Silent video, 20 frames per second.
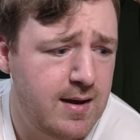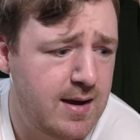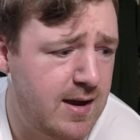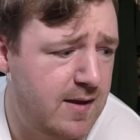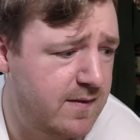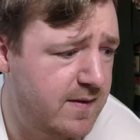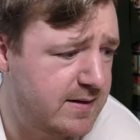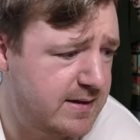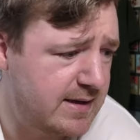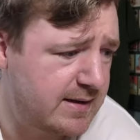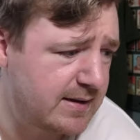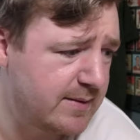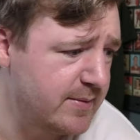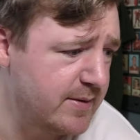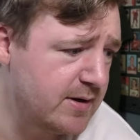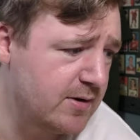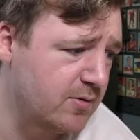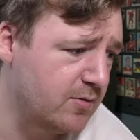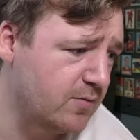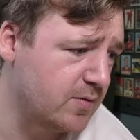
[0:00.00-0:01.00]
And then yeah, let
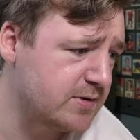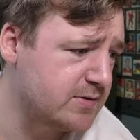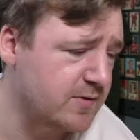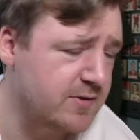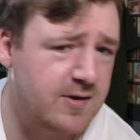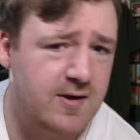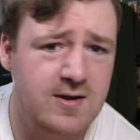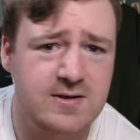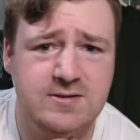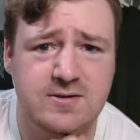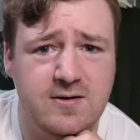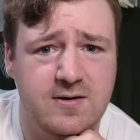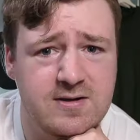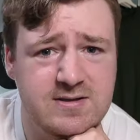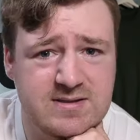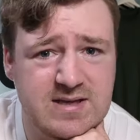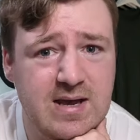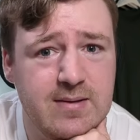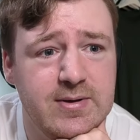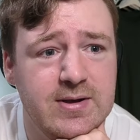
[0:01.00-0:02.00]
me know what your thoughts are
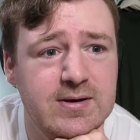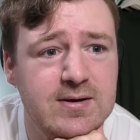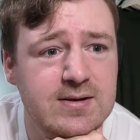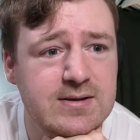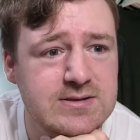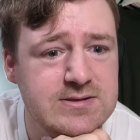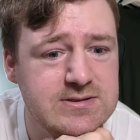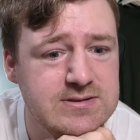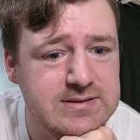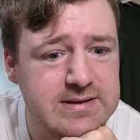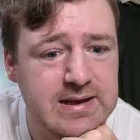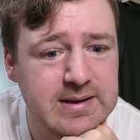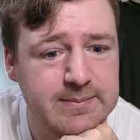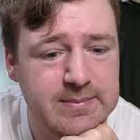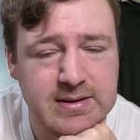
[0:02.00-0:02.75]
on Zabit, because yeah,